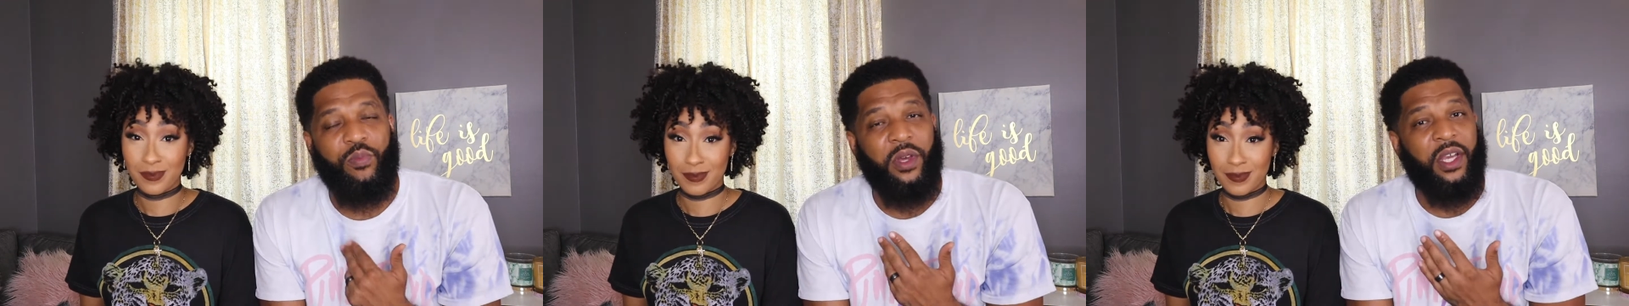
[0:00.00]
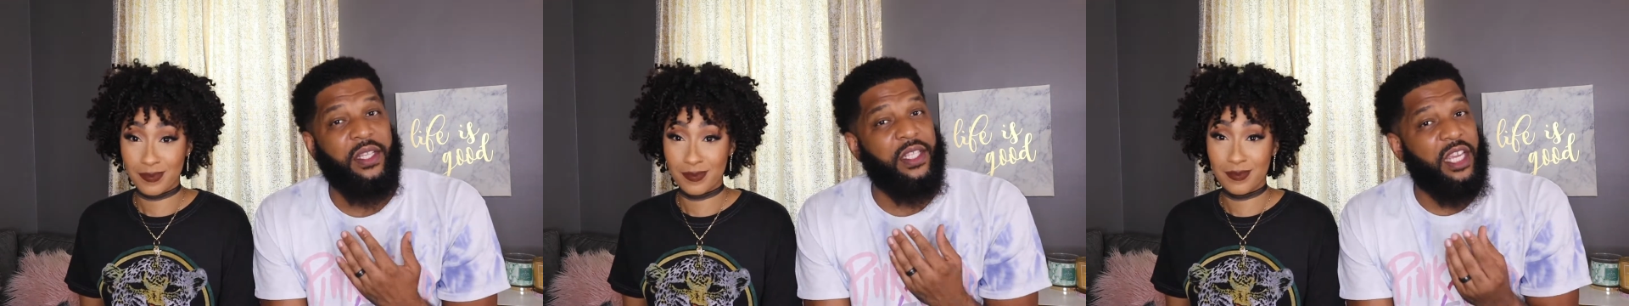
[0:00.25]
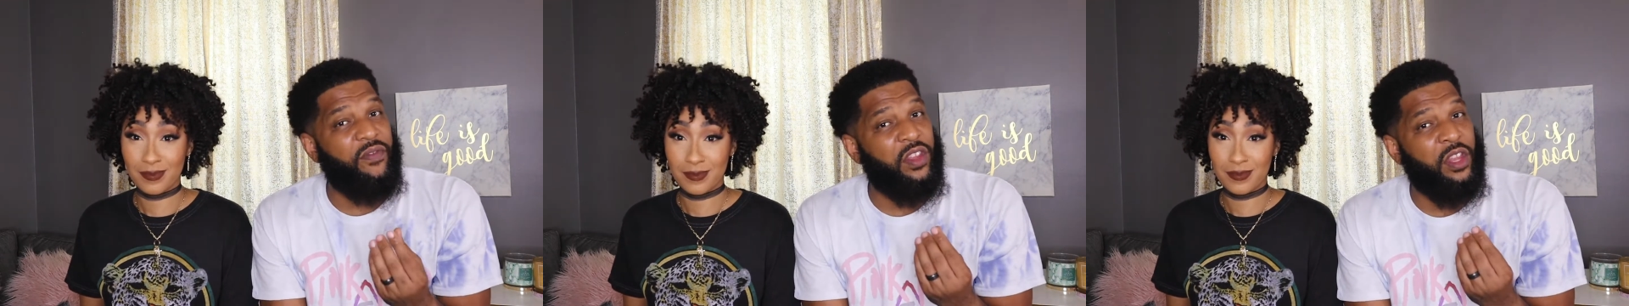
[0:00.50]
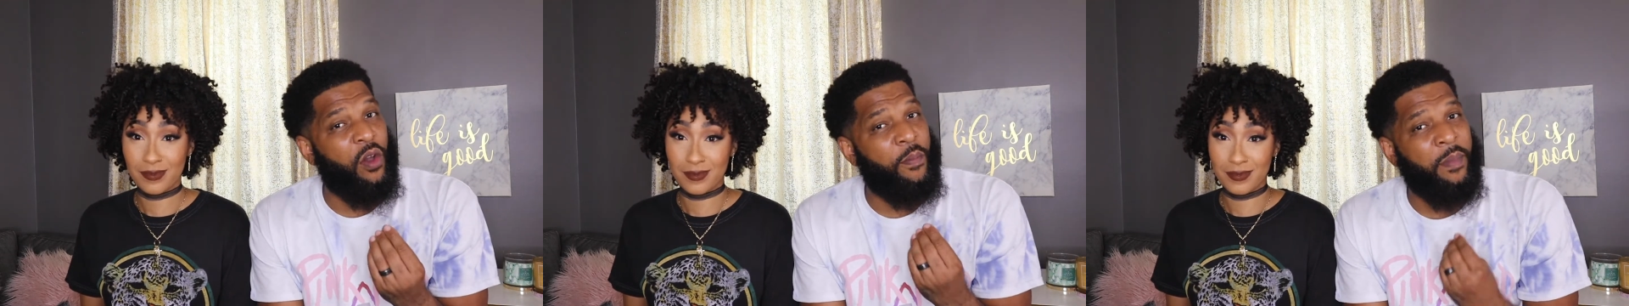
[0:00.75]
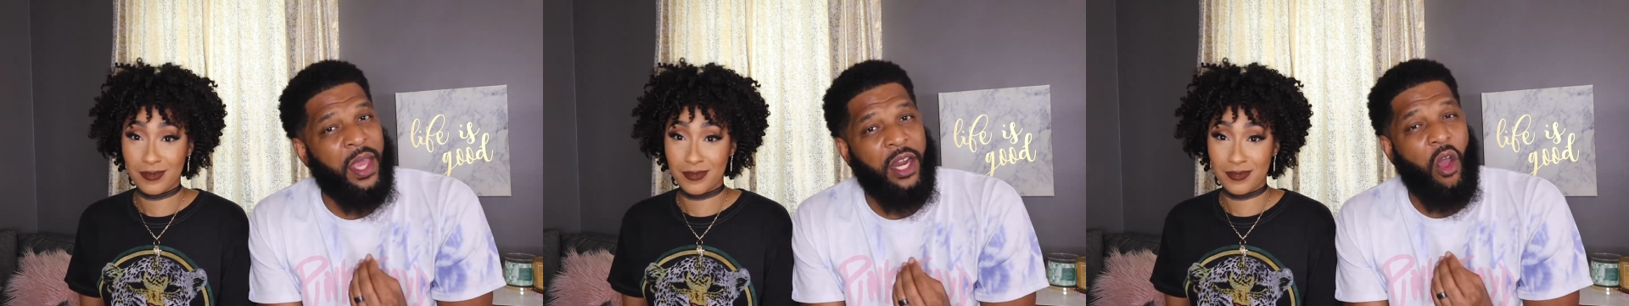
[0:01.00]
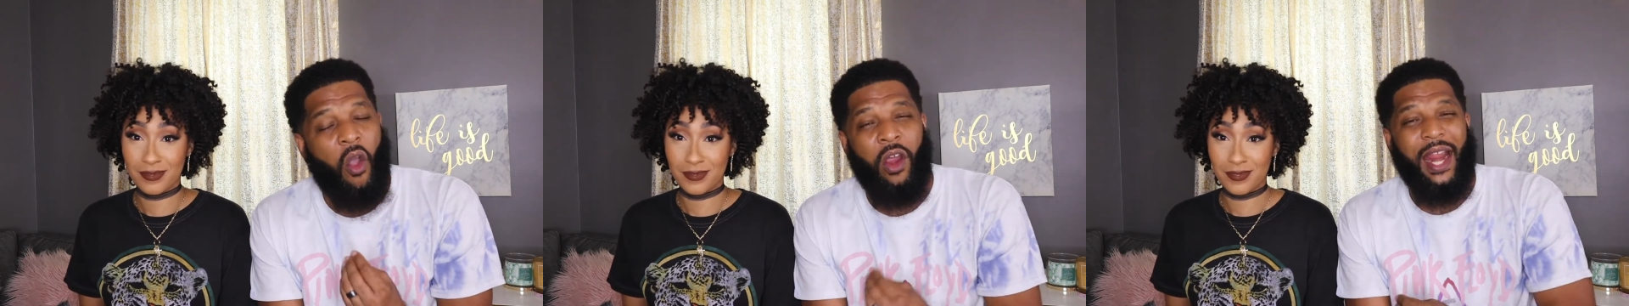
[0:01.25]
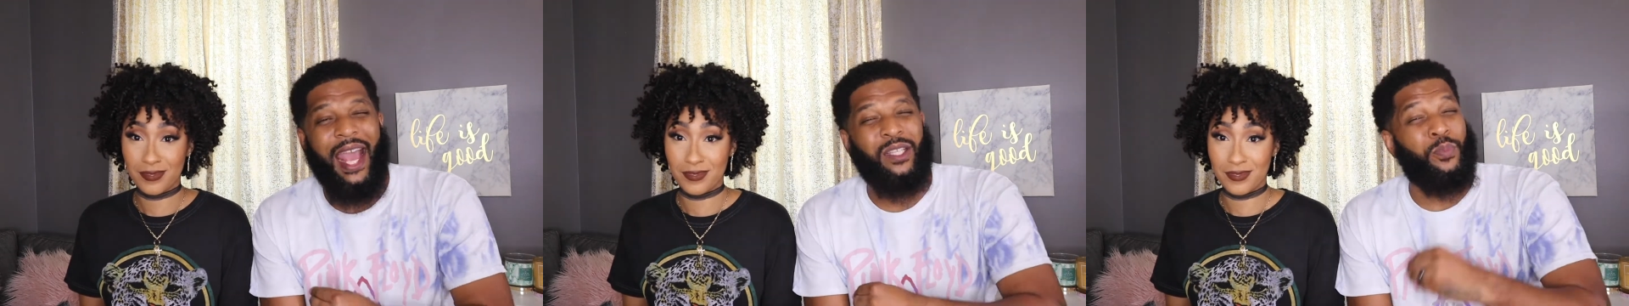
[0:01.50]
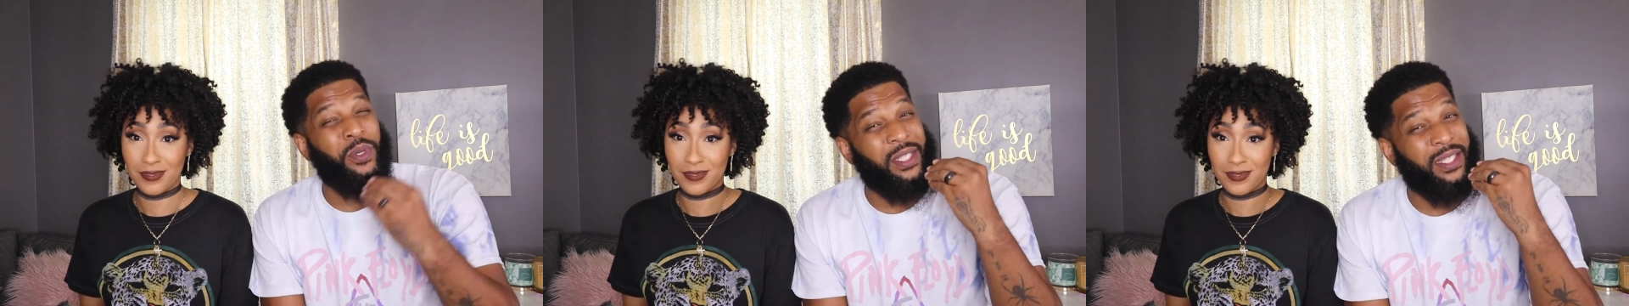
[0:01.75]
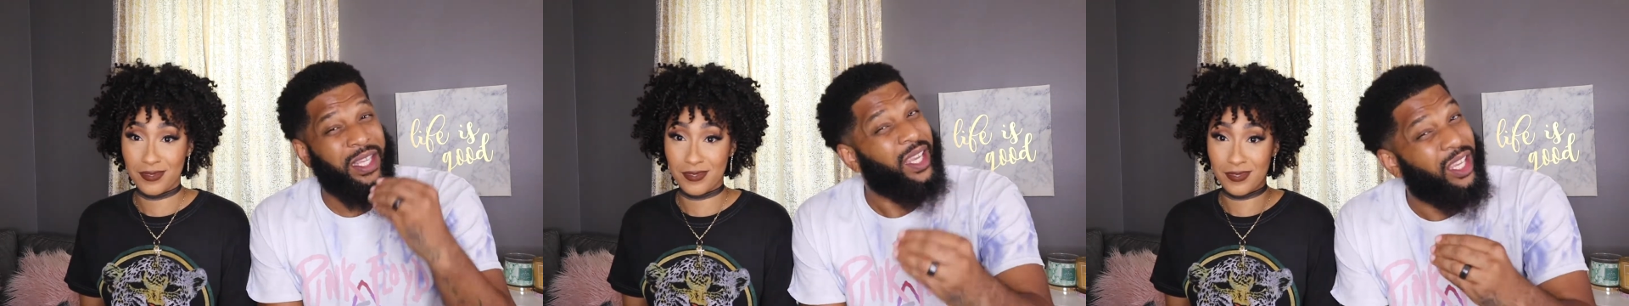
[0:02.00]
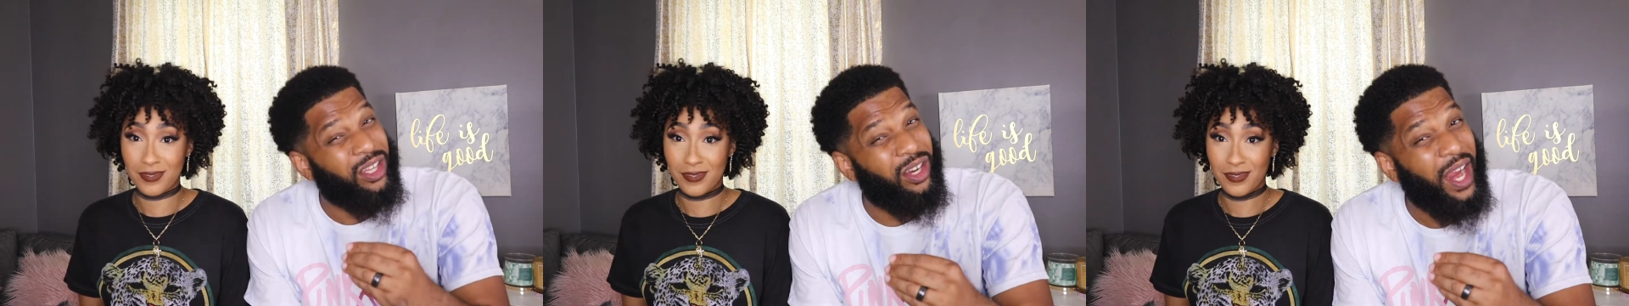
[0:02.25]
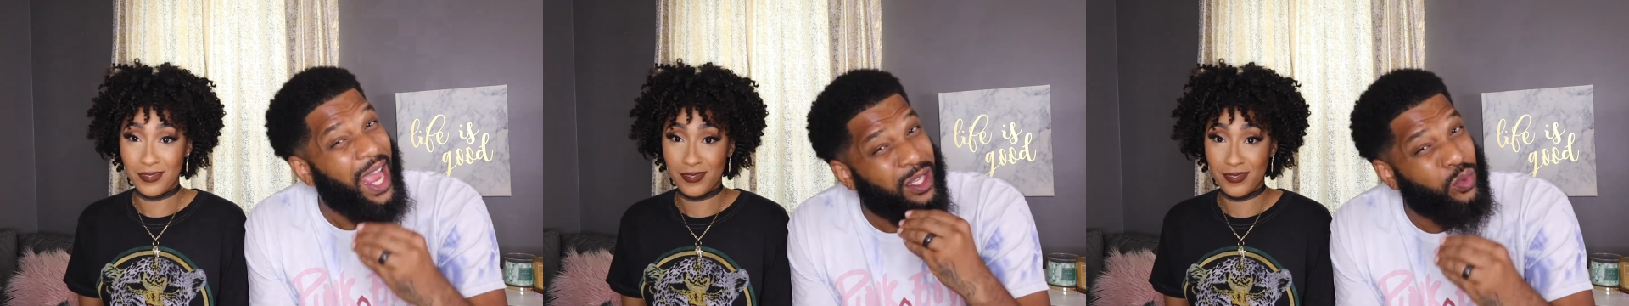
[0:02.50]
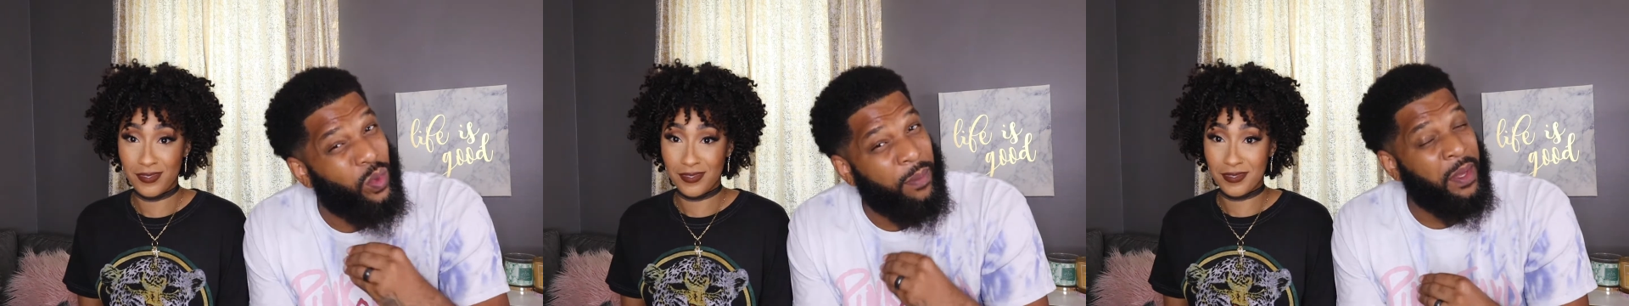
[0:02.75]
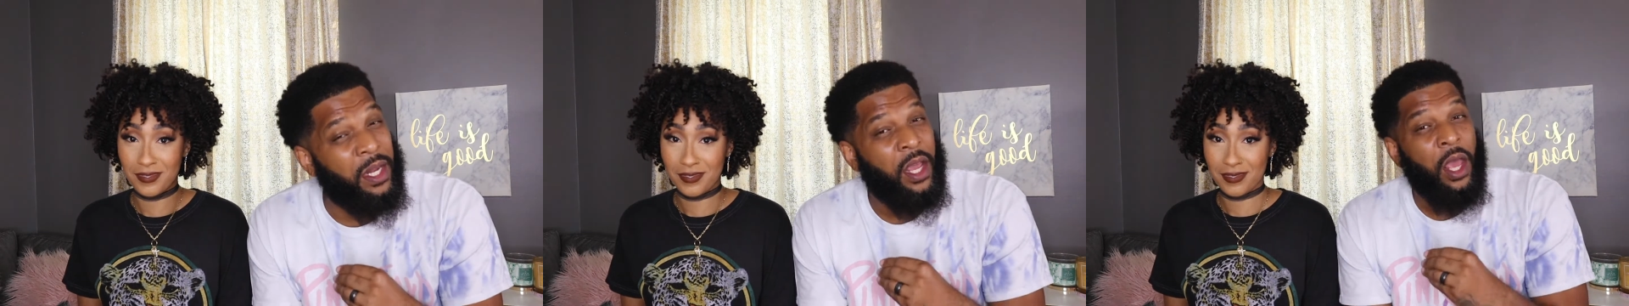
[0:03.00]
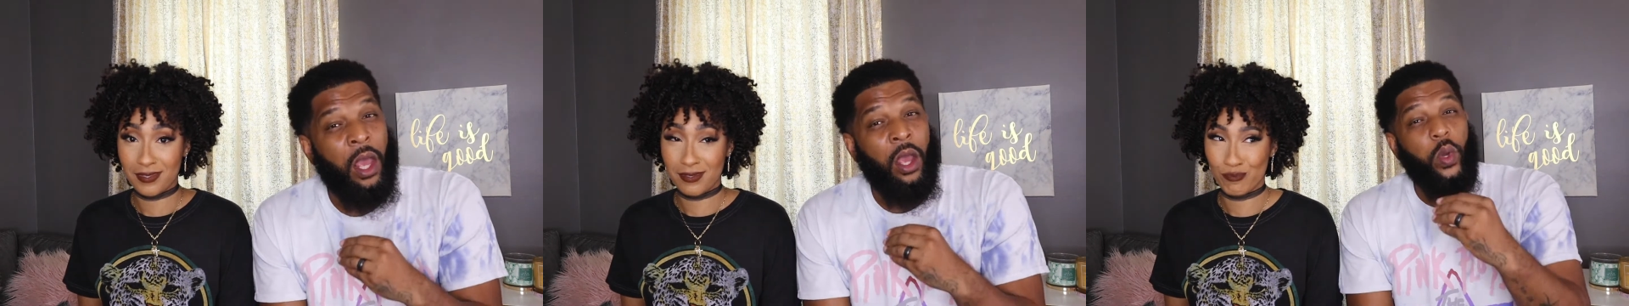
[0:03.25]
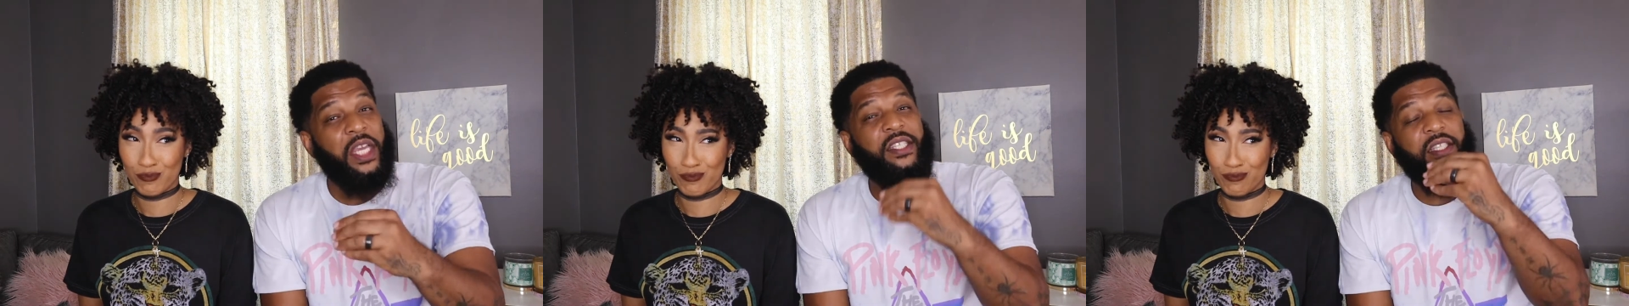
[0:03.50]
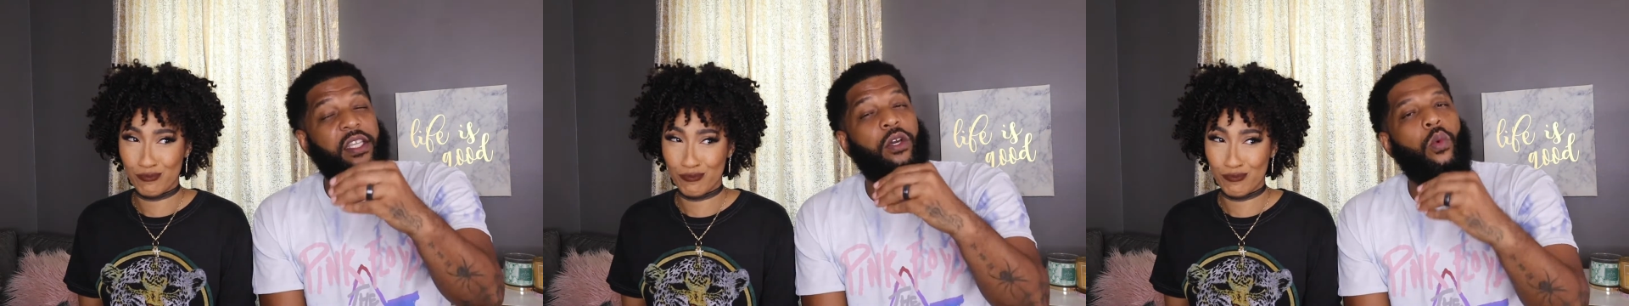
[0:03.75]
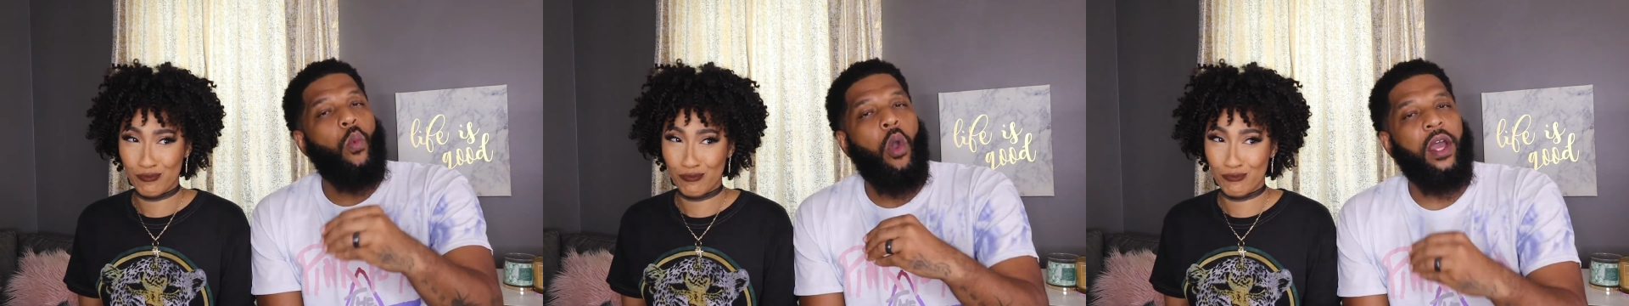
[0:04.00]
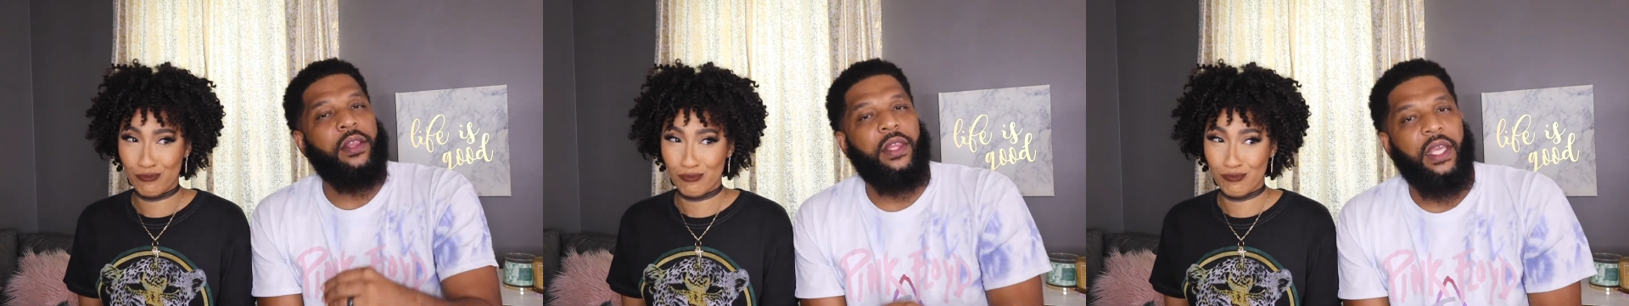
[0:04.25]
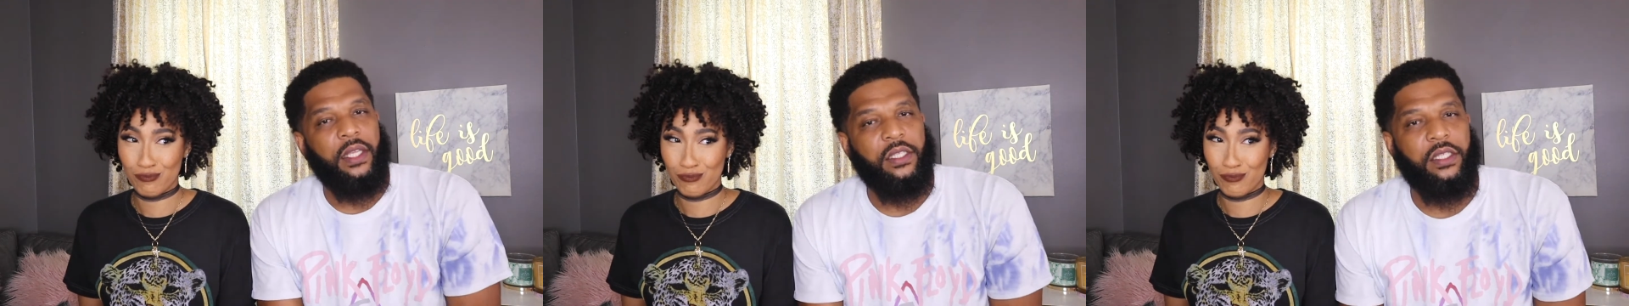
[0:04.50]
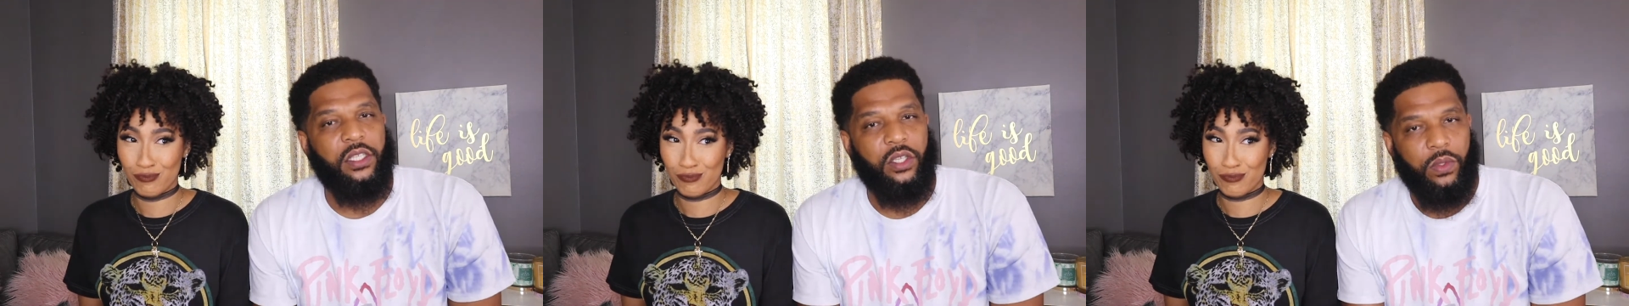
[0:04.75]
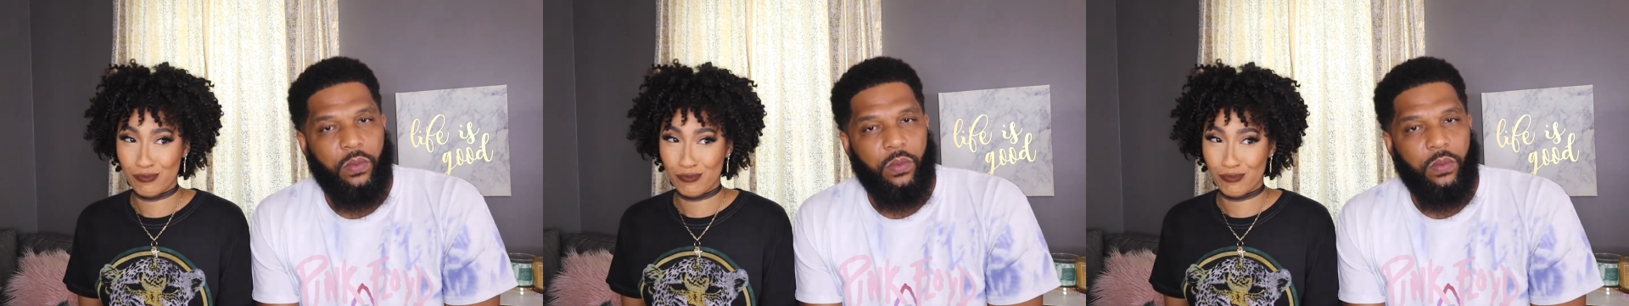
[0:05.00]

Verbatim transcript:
Speaker 1: you because even though men aren't as particular as women, we still want things too.